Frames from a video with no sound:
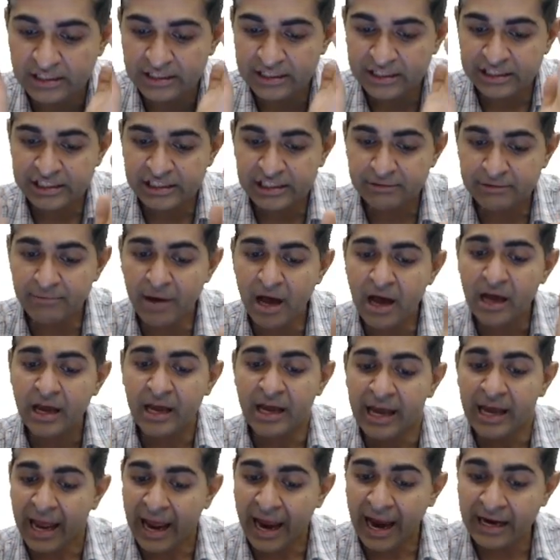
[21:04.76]
edema,
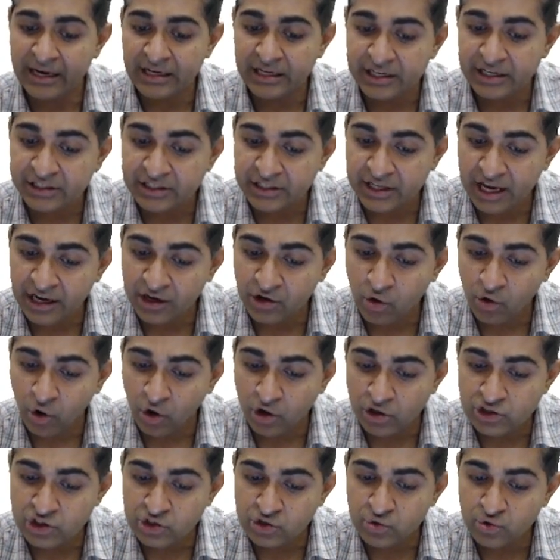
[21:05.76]
and it can
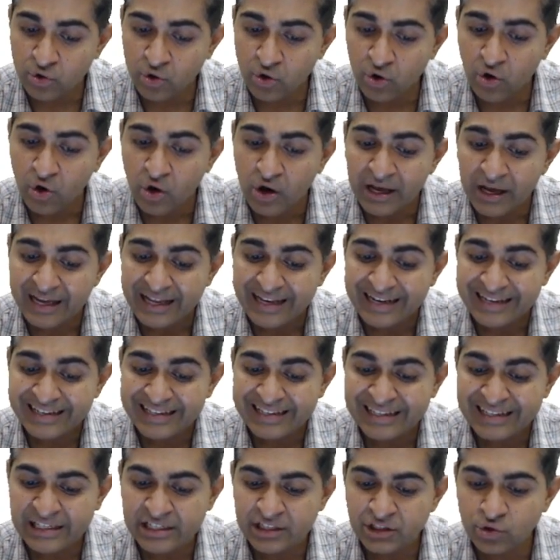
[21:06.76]
also
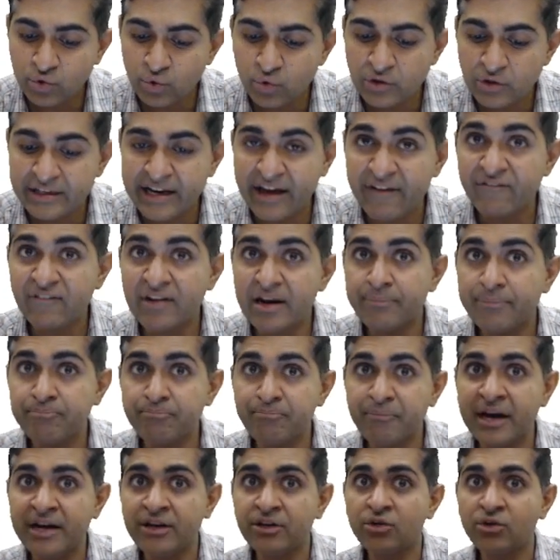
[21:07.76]
lead to
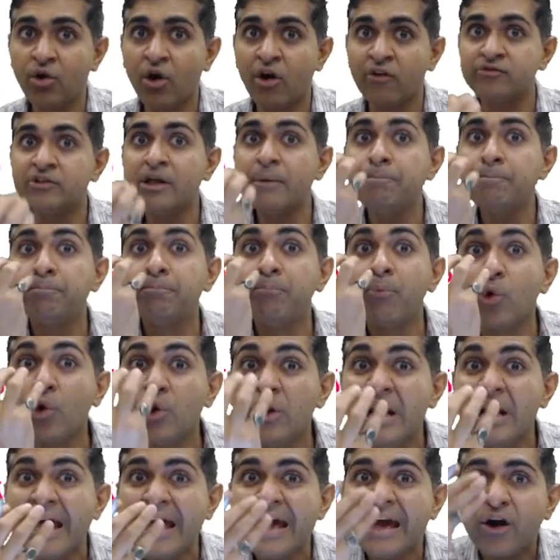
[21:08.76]
development of the
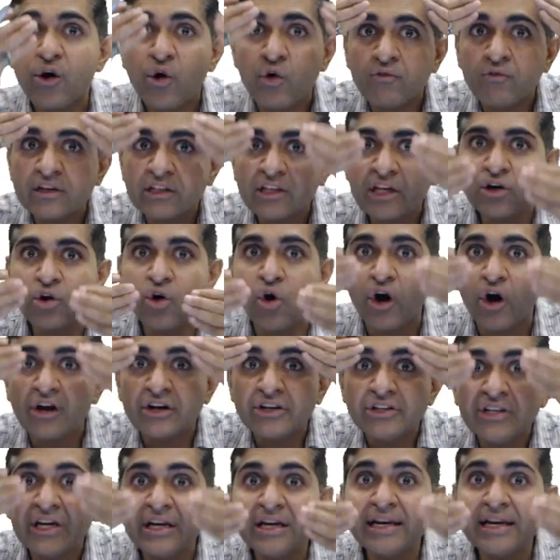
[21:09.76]
bullae over the
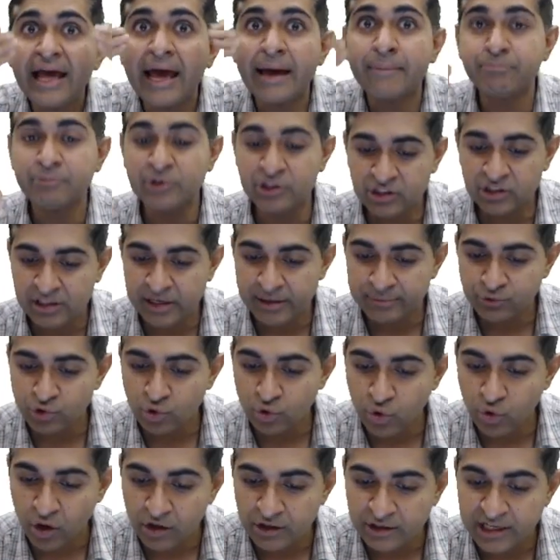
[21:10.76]
corneal epithelium. You
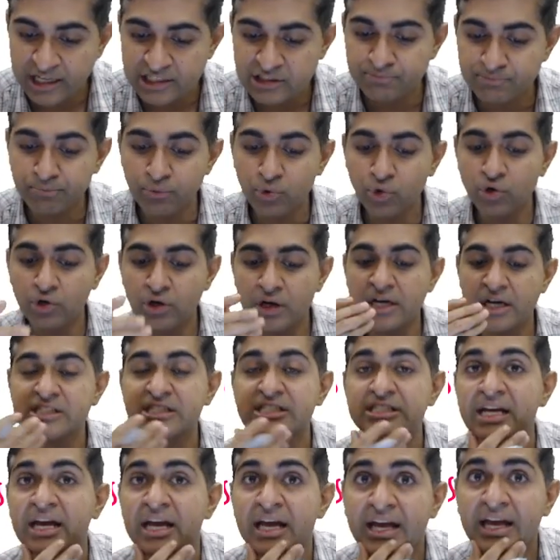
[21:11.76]
call it as
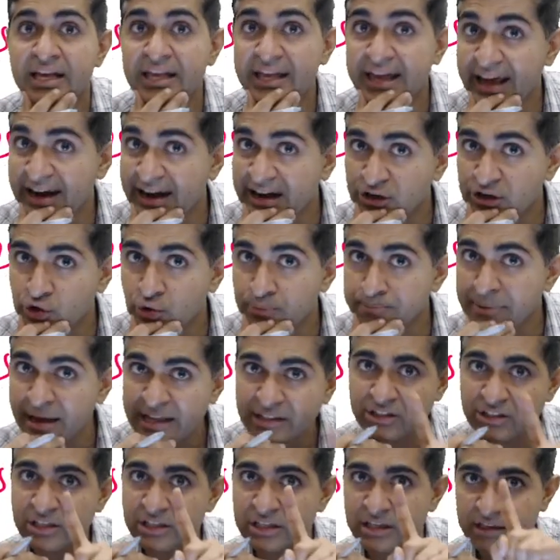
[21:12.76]
bullous
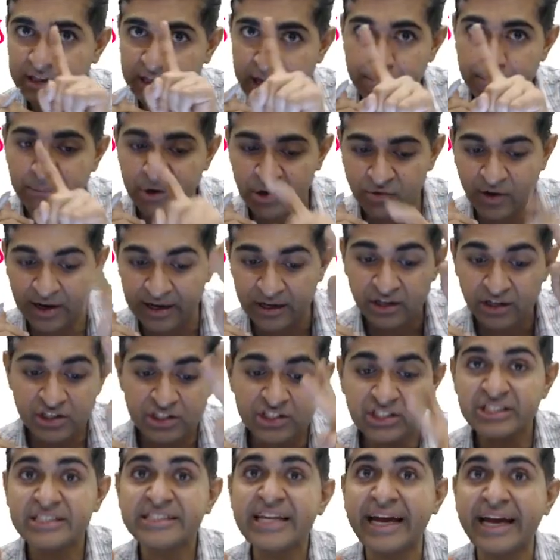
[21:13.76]
keratopathy. Number 1.
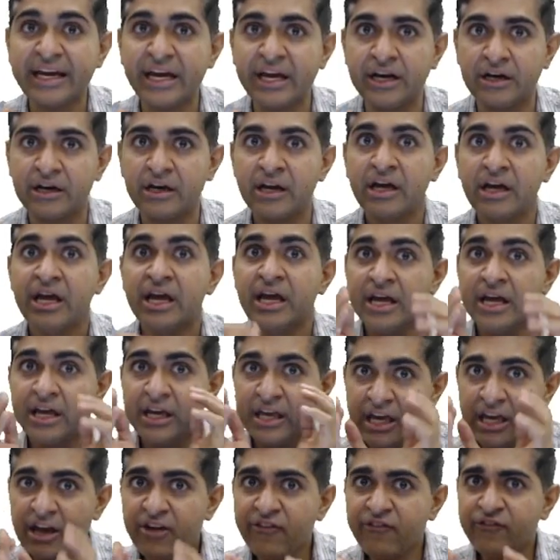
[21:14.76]
Second,
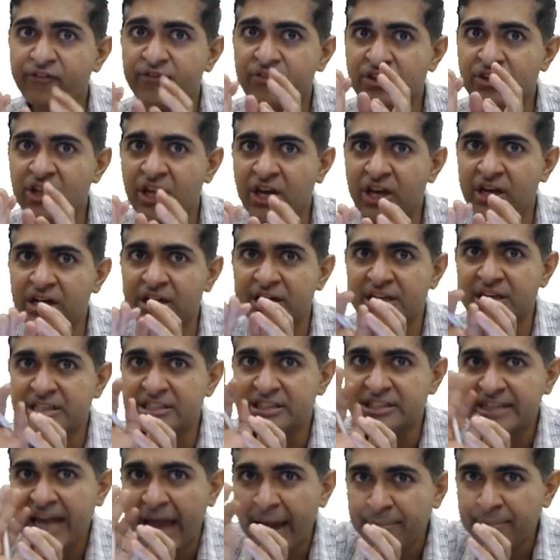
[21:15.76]
if there is
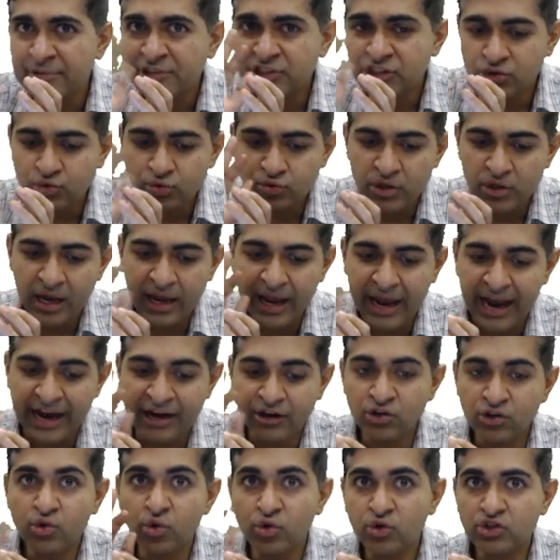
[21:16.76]
damage to the
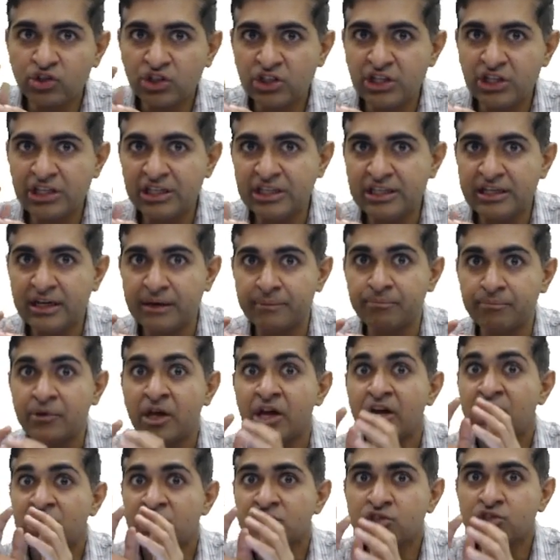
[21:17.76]
endothelium,
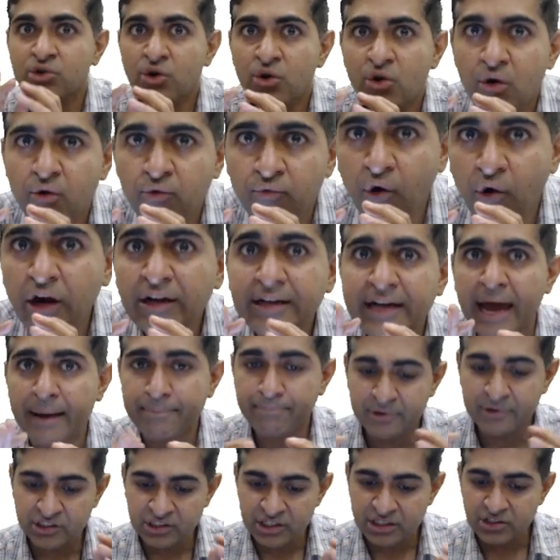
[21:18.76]
so what
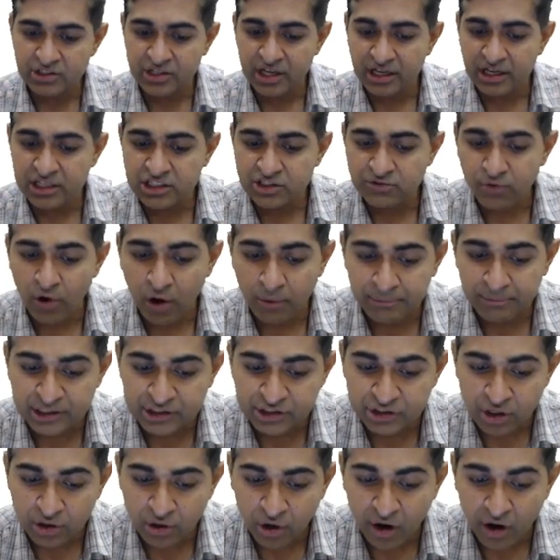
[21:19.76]
happens is there is
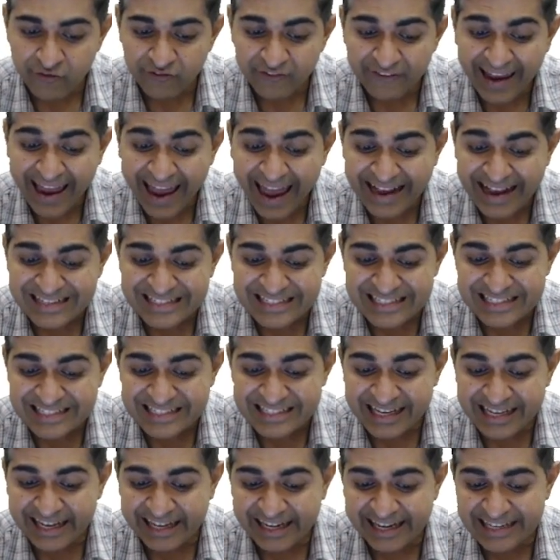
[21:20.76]
formation of
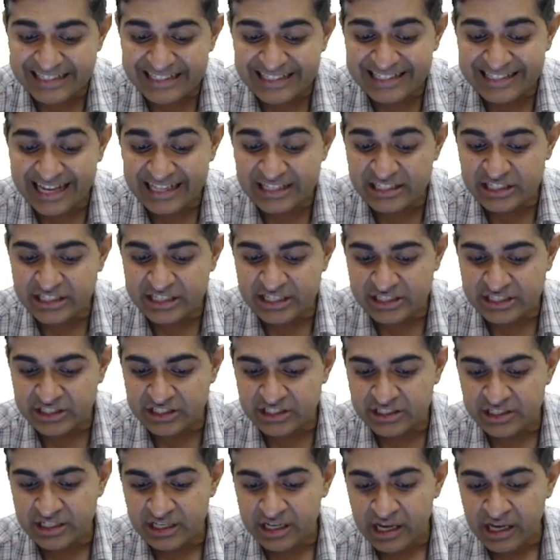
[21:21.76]

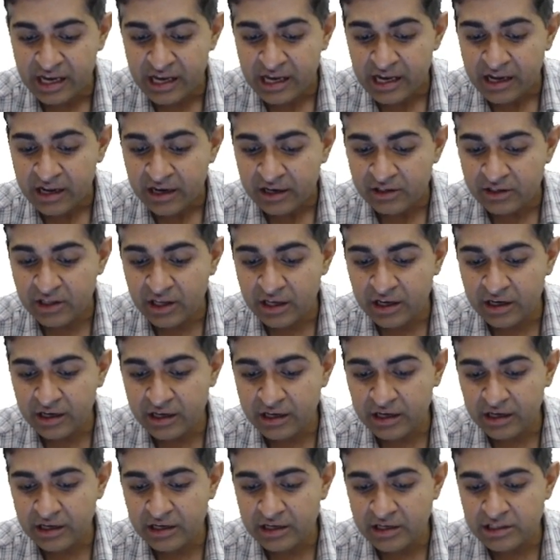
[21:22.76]
excrescences.
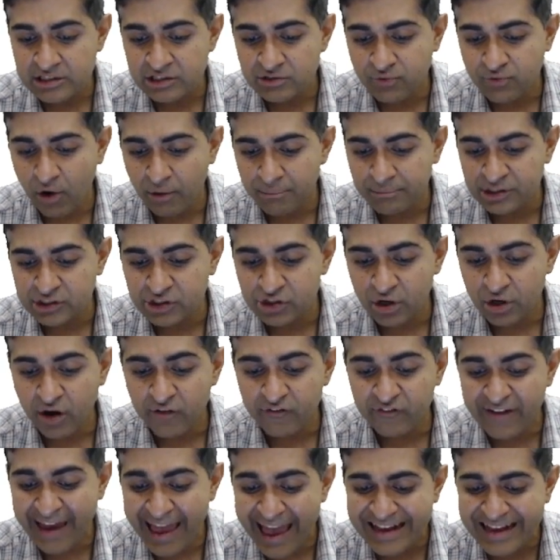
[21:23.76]
There is formation
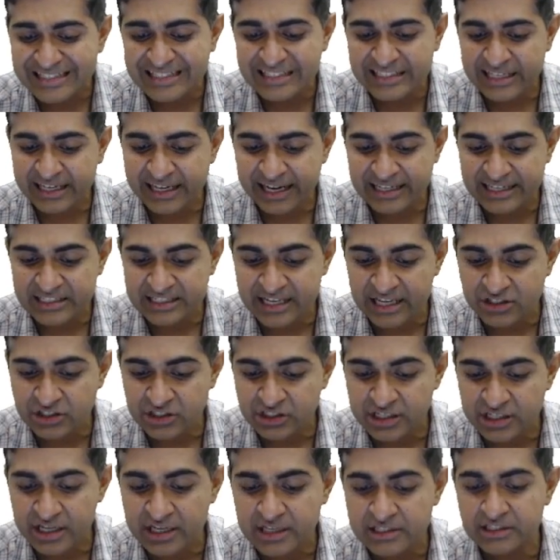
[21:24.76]
of
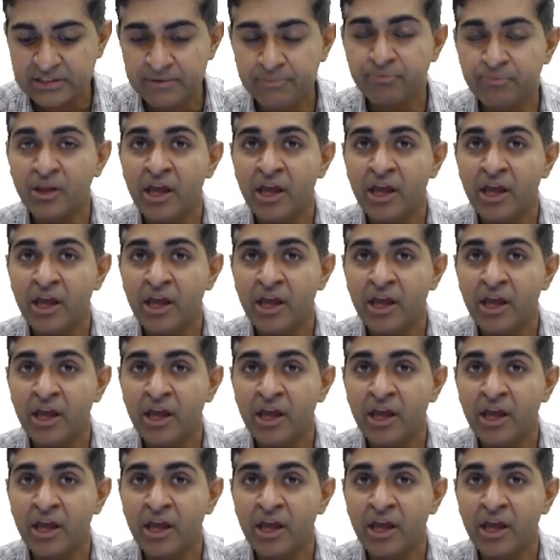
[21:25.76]
excrescences